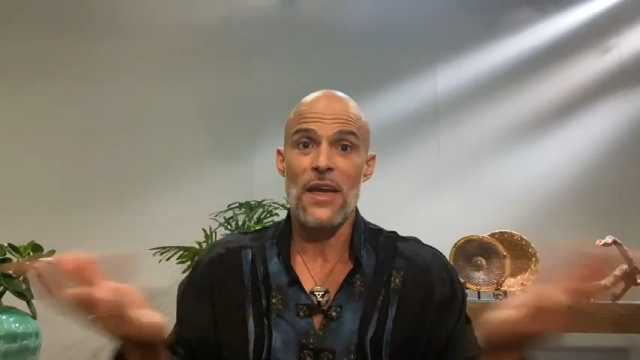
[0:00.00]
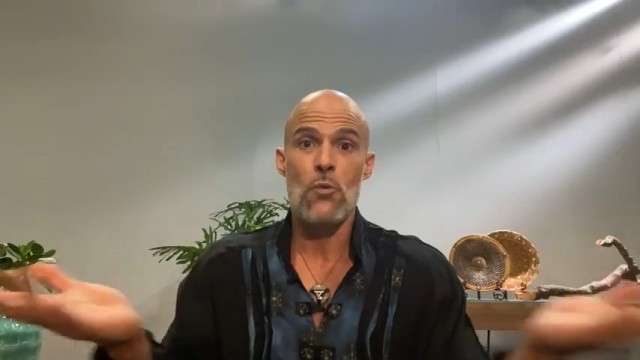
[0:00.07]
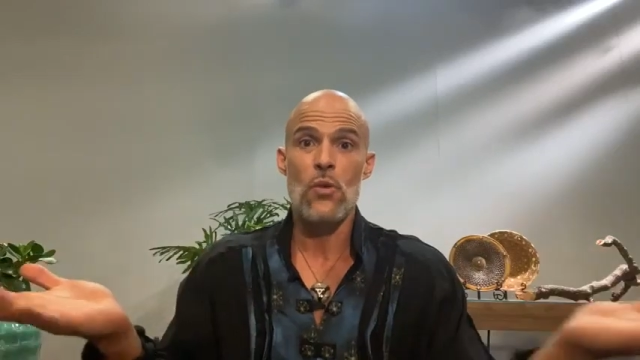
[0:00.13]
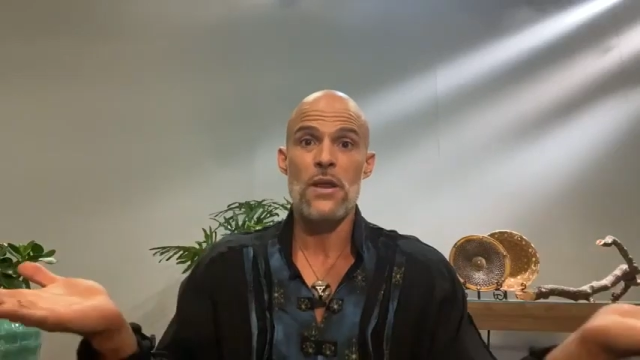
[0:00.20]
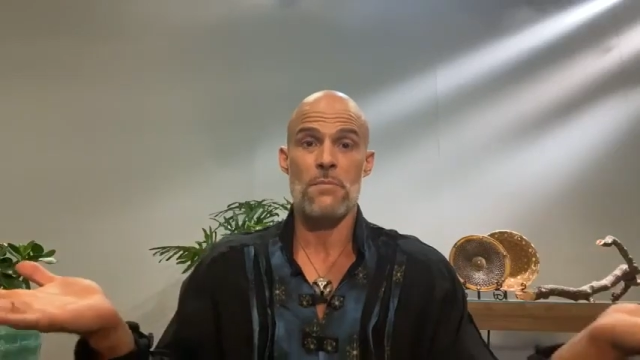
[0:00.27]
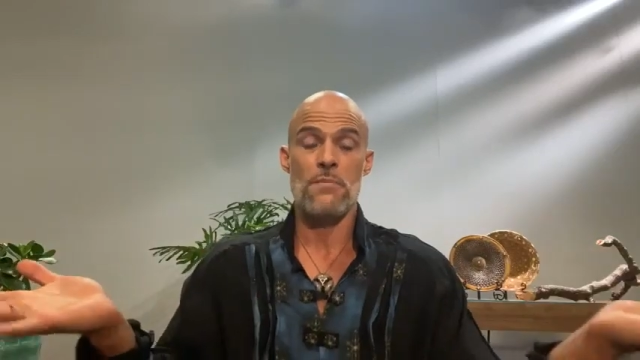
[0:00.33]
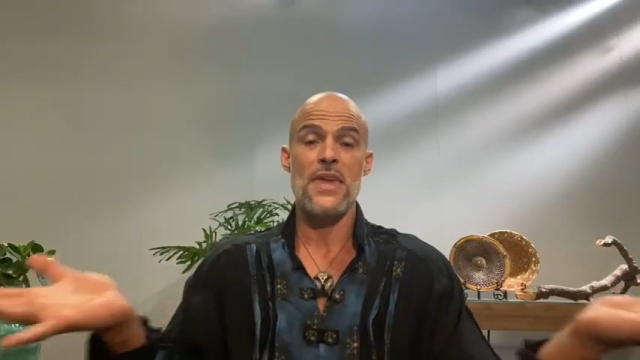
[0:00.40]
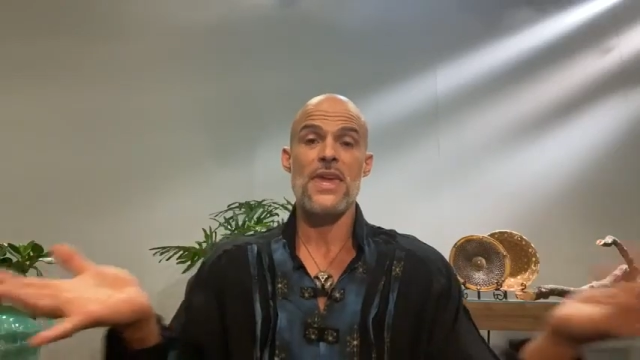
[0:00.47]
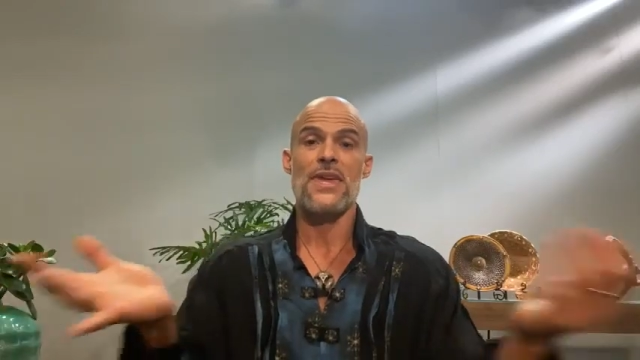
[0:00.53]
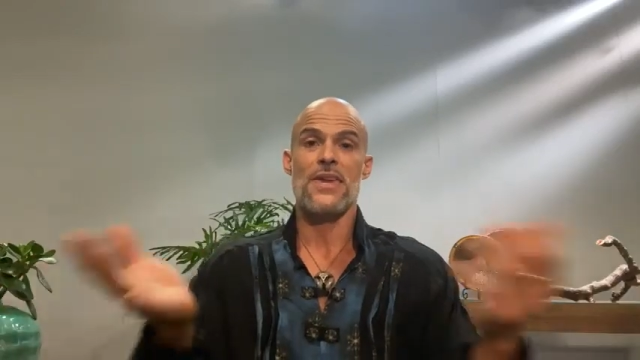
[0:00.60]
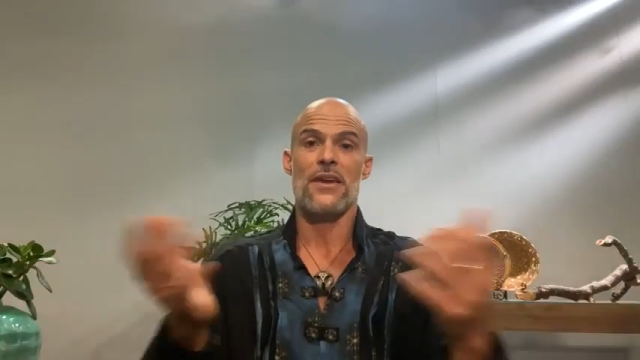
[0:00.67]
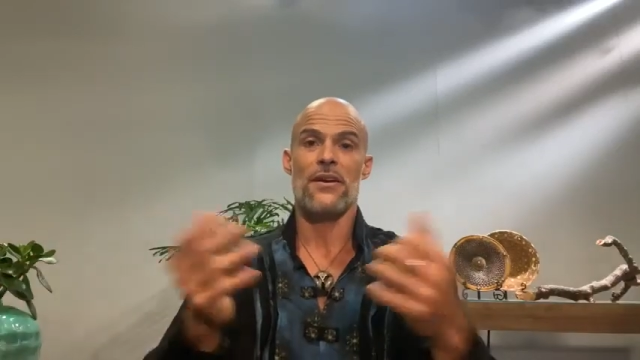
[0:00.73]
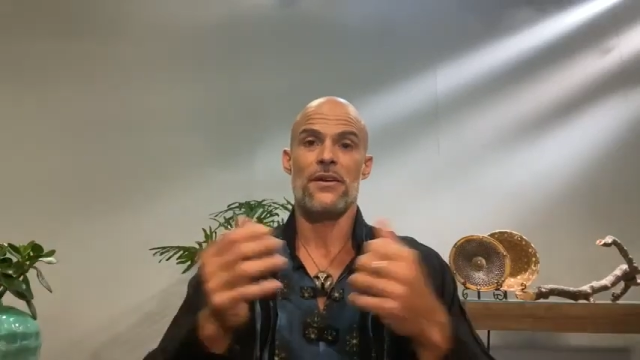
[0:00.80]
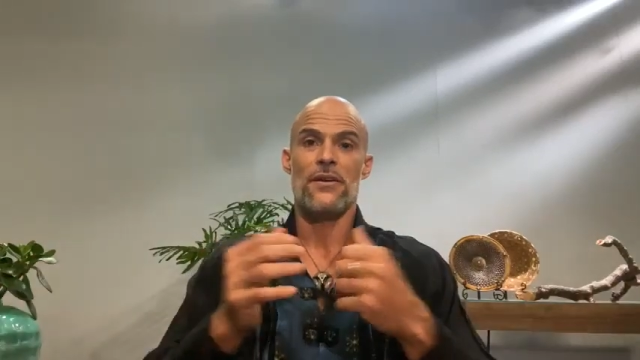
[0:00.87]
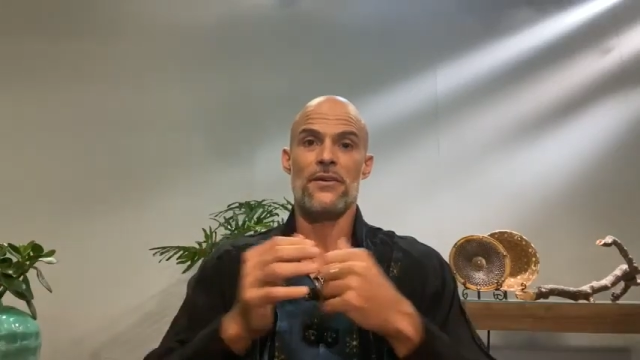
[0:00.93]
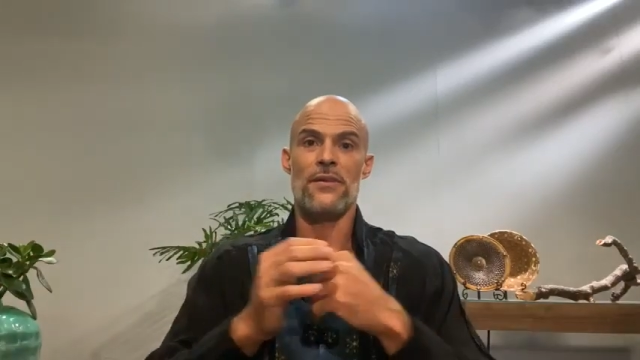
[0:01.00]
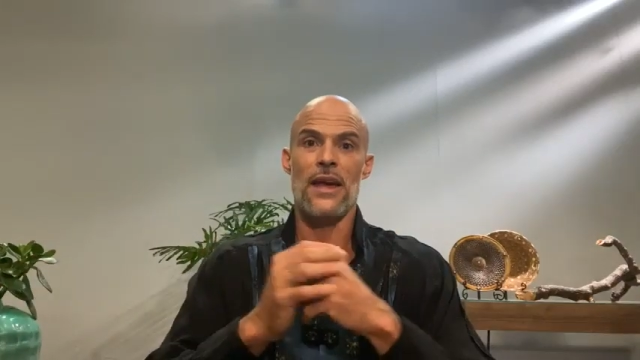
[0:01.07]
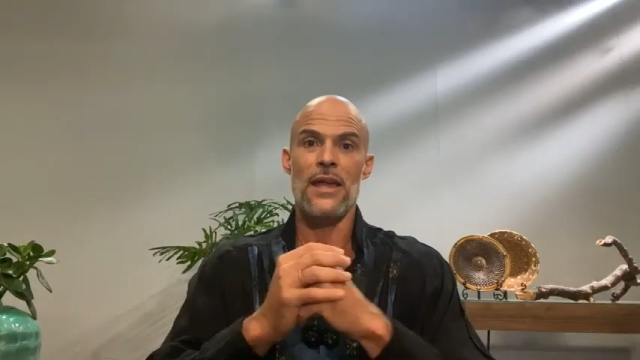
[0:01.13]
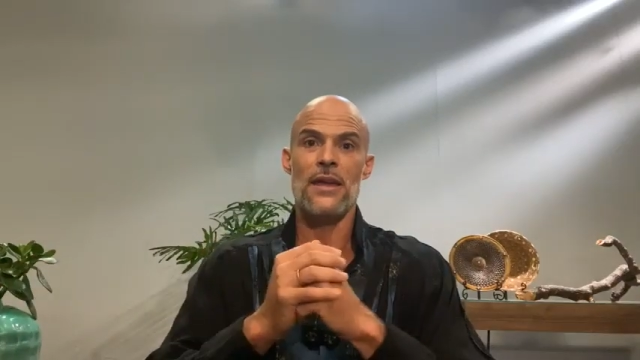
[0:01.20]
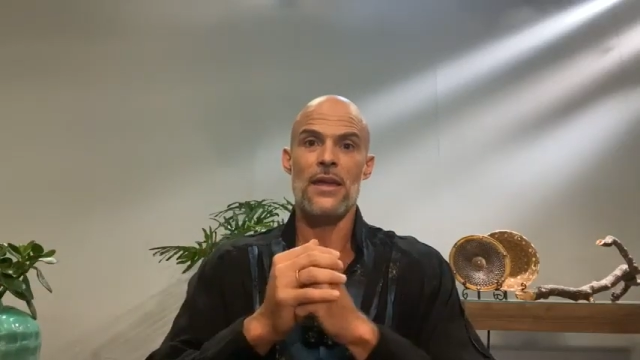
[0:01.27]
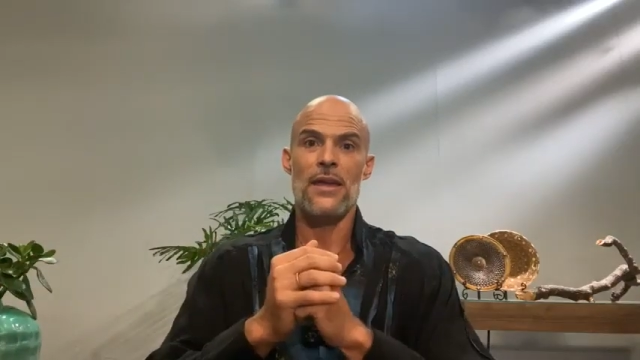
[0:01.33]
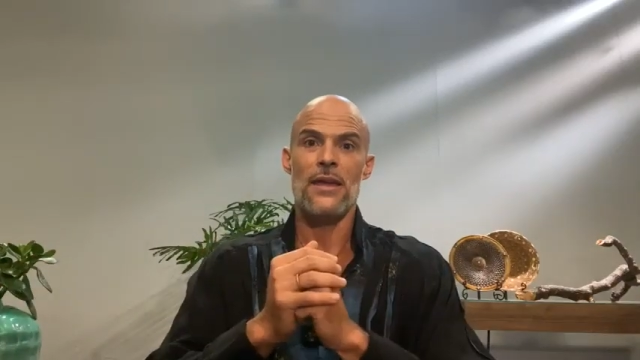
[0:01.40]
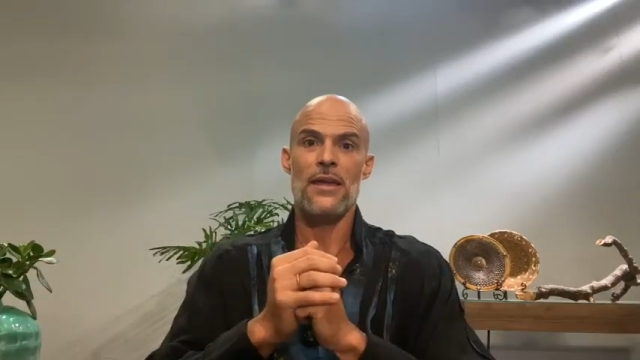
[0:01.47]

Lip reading: I wouldn't be here, right?